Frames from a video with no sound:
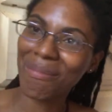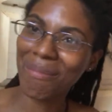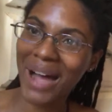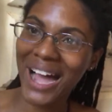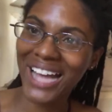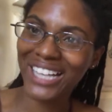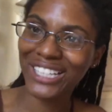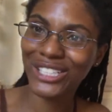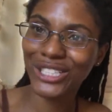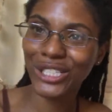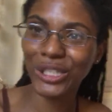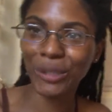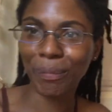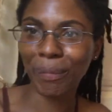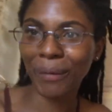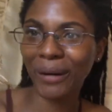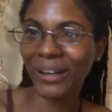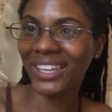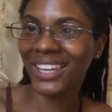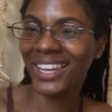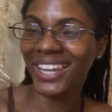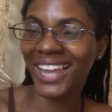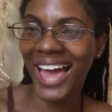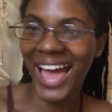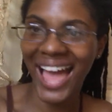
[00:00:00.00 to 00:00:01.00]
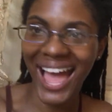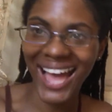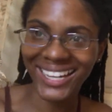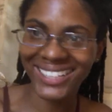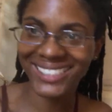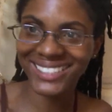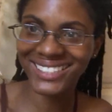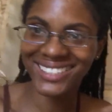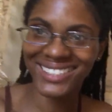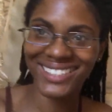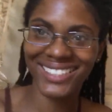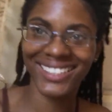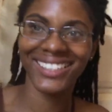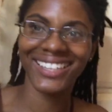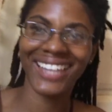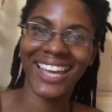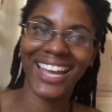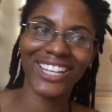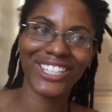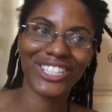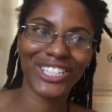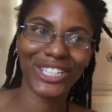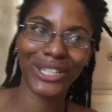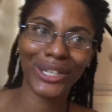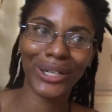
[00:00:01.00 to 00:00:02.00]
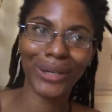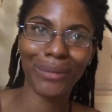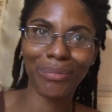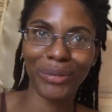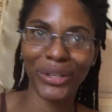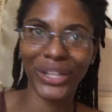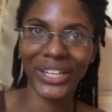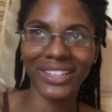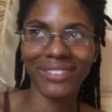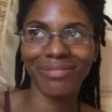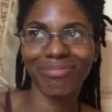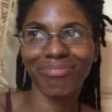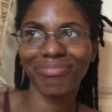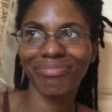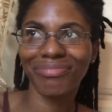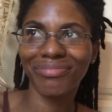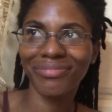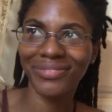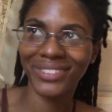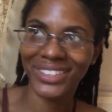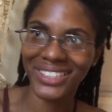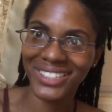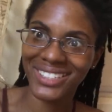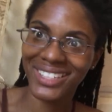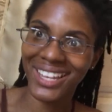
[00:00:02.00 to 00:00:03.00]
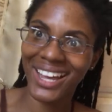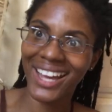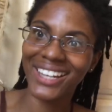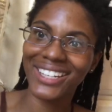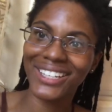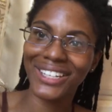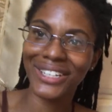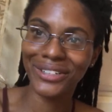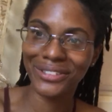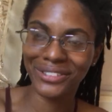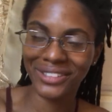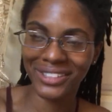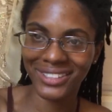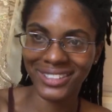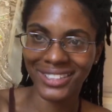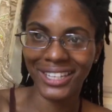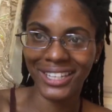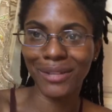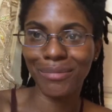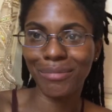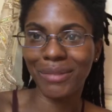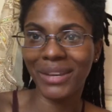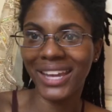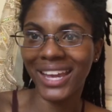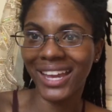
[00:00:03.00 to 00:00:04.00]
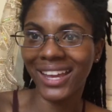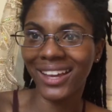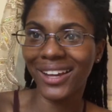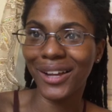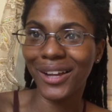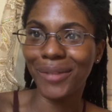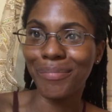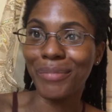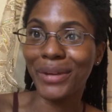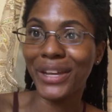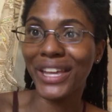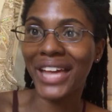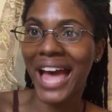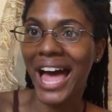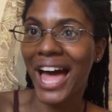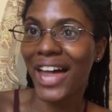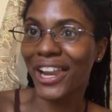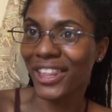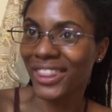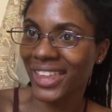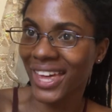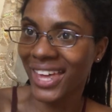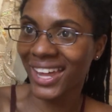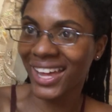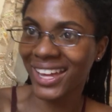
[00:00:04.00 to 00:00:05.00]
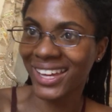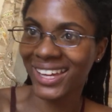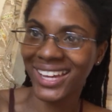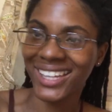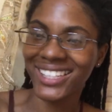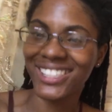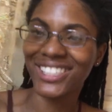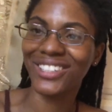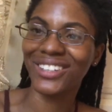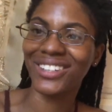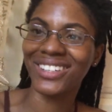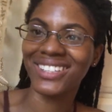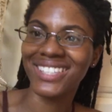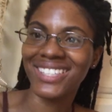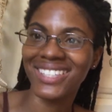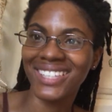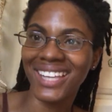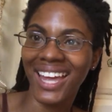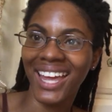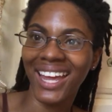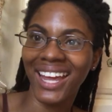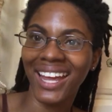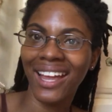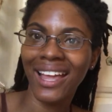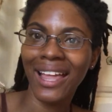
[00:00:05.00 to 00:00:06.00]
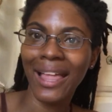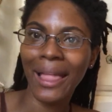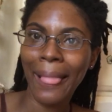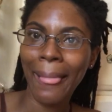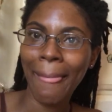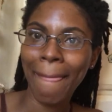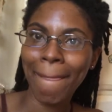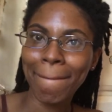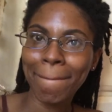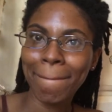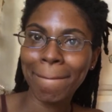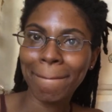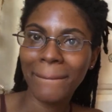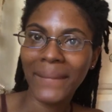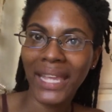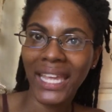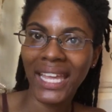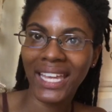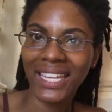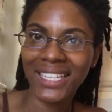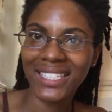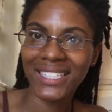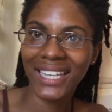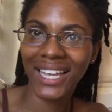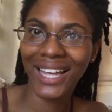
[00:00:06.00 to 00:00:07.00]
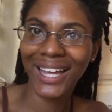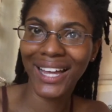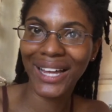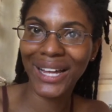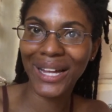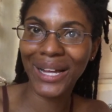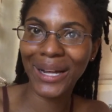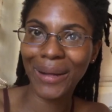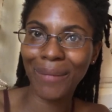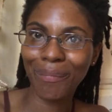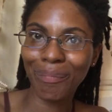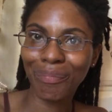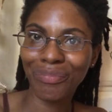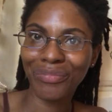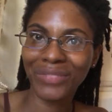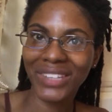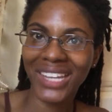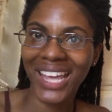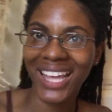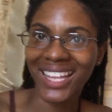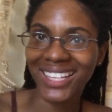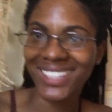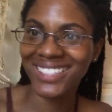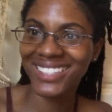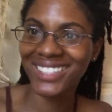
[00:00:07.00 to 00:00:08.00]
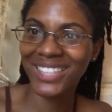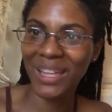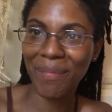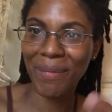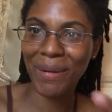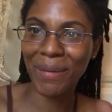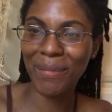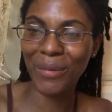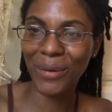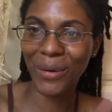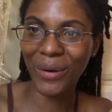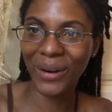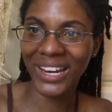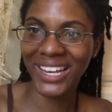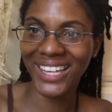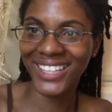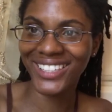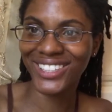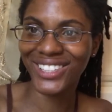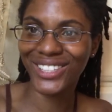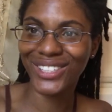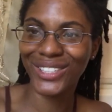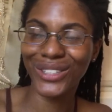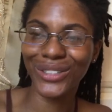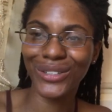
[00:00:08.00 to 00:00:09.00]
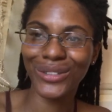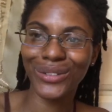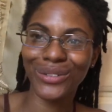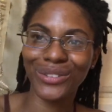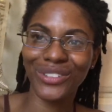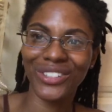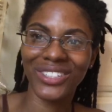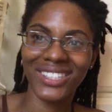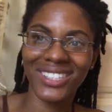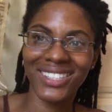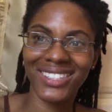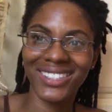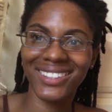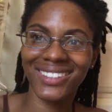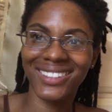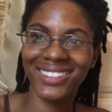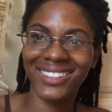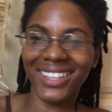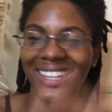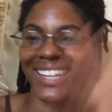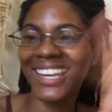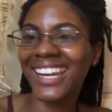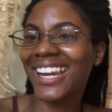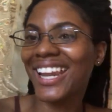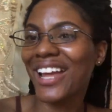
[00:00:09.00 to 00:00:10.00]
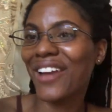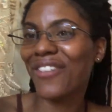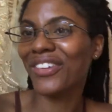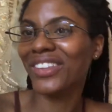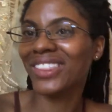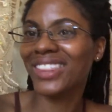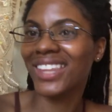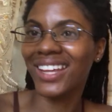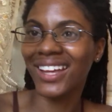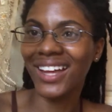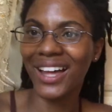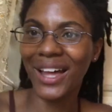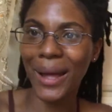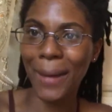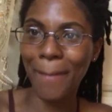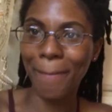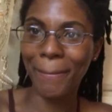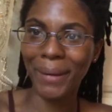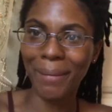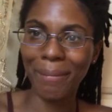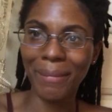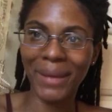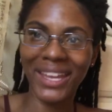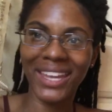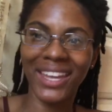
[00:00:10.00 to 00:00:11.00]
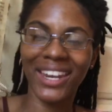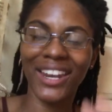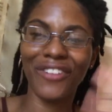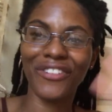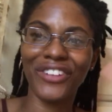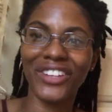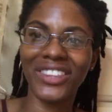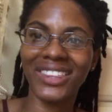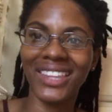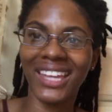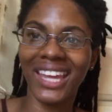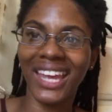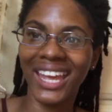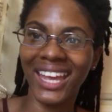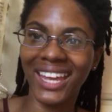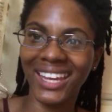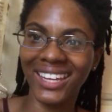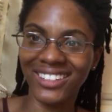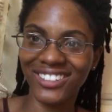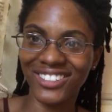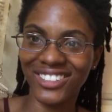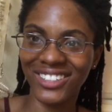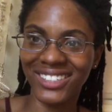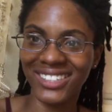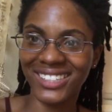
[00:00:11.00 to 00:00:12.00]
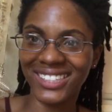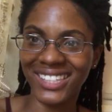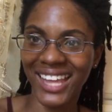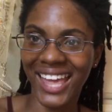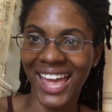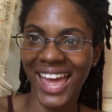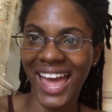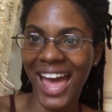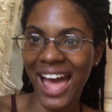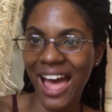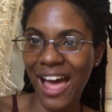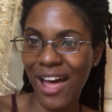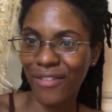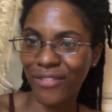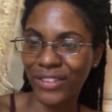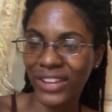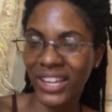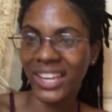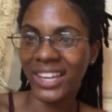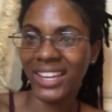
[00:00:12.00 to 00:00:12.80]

super laxed nature, but this 9 years is getting me a bit out of that, I guess you could say. And yeah, stepping more into just cleaning everything up and making everything just have